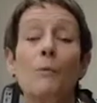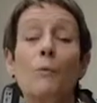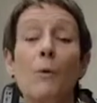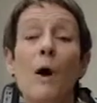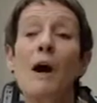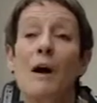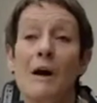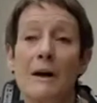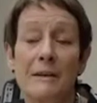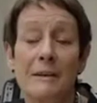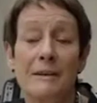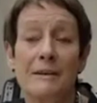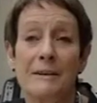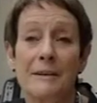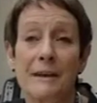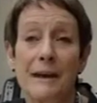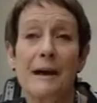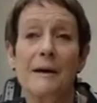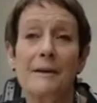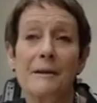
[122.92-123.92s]
work
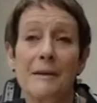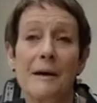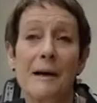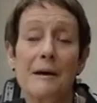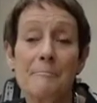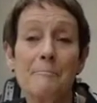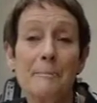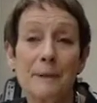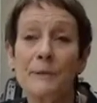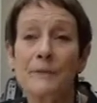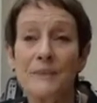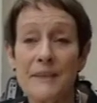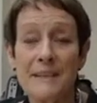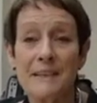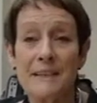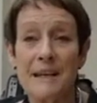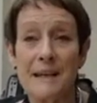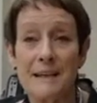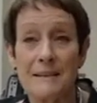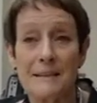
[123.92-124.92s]
and build the
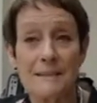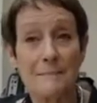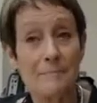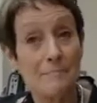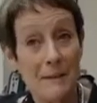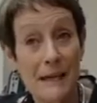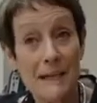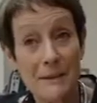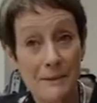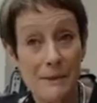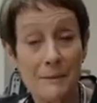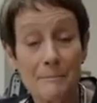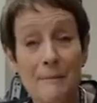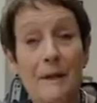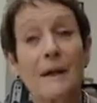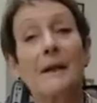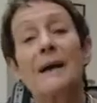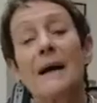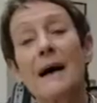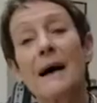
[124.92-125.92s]
sets and make
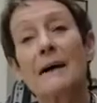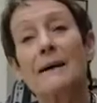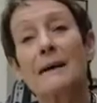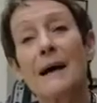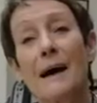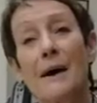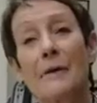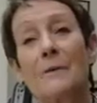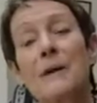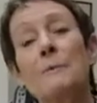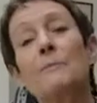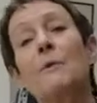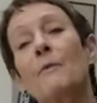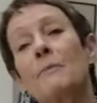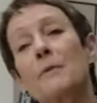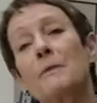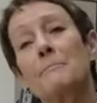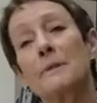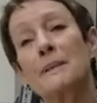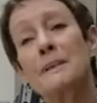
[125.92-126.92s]
them how he
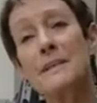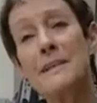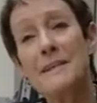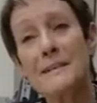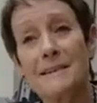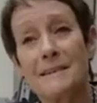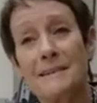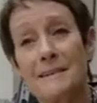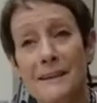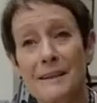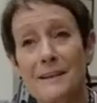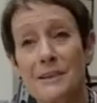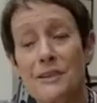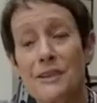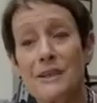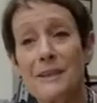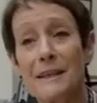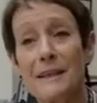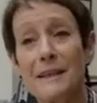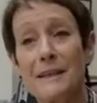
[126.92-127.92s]
wants them. But he isn't
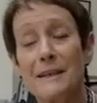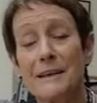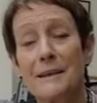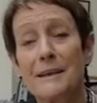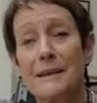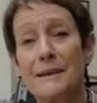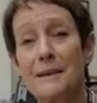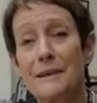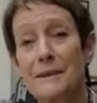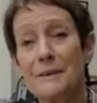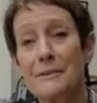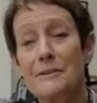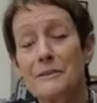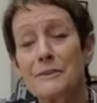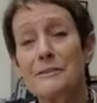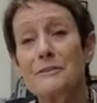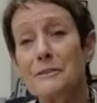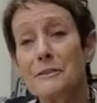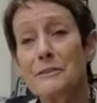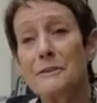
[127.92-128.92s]
actually
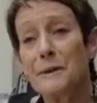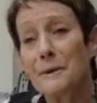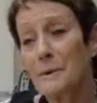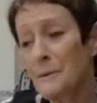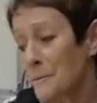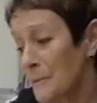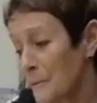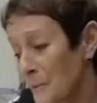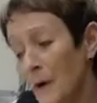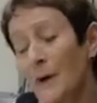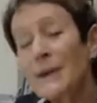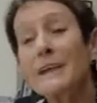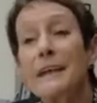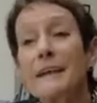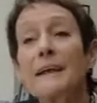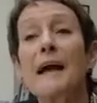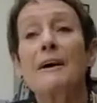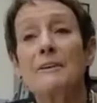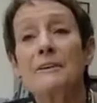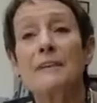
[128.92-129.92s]

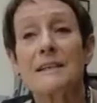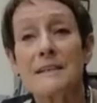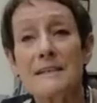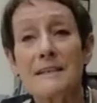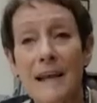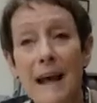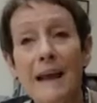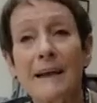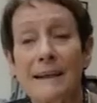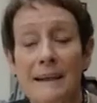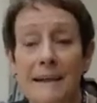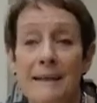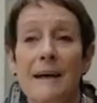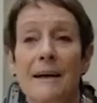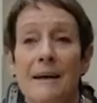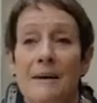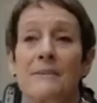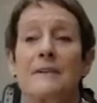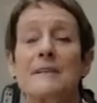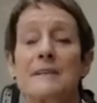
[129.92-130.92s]
working out exactly
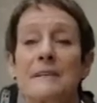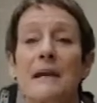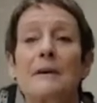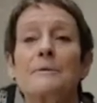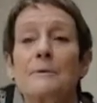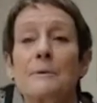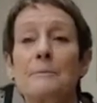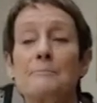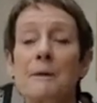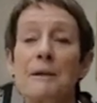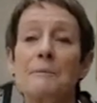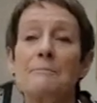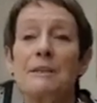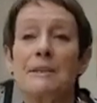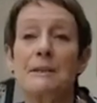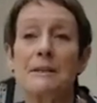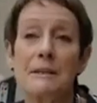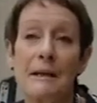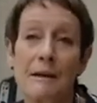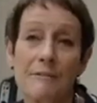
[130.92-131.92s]
how the set would be, but
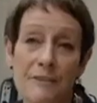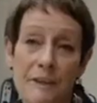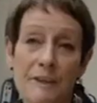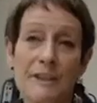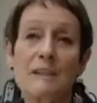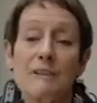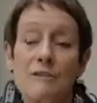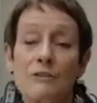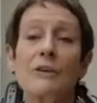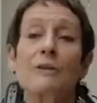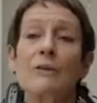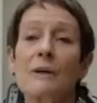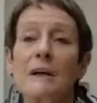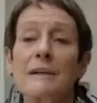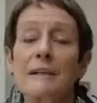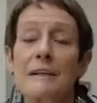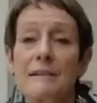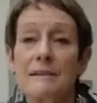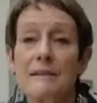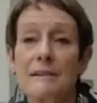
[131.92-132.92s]
he'd have very strong
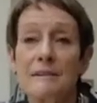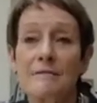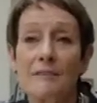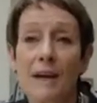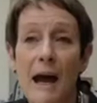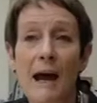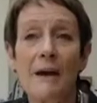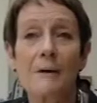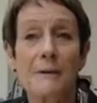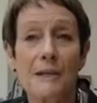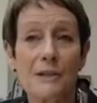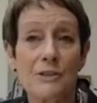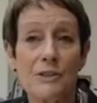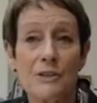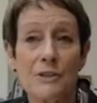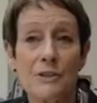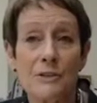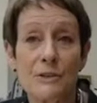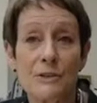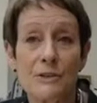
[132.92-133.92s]
ideas of how it
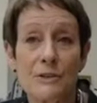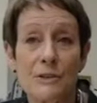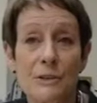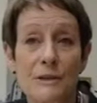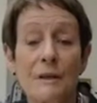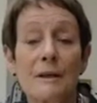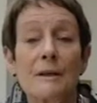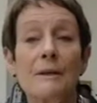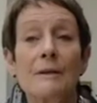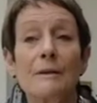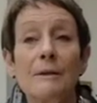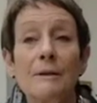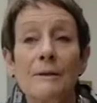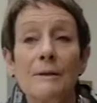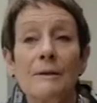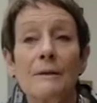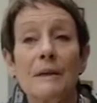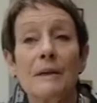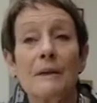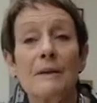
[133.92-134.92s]
should
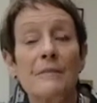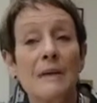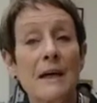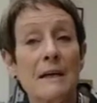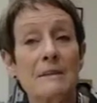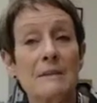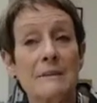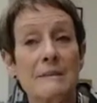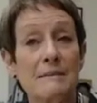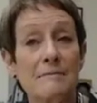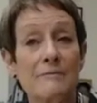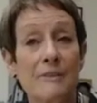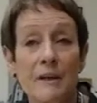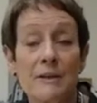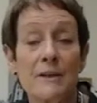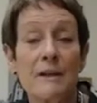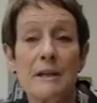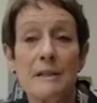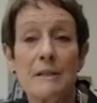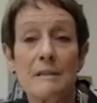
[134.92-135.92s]
look. And that's
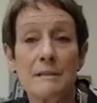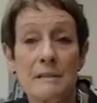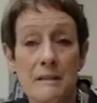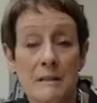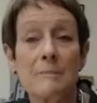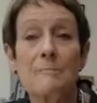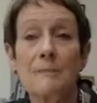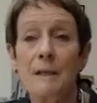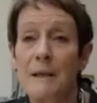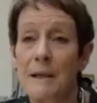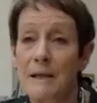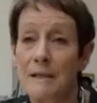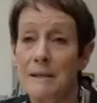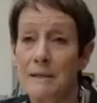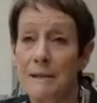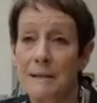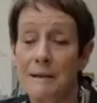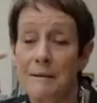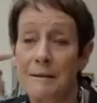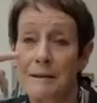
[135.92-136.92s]
very
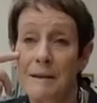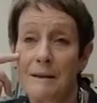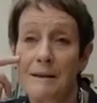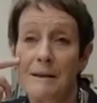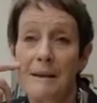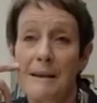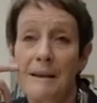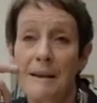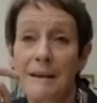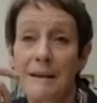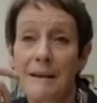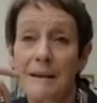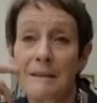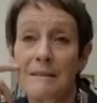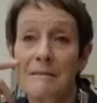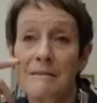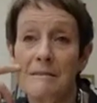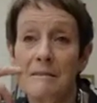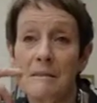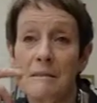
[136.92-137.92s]
stimulating.
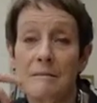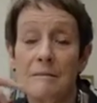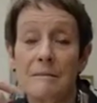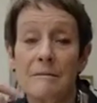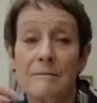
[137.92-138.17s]
And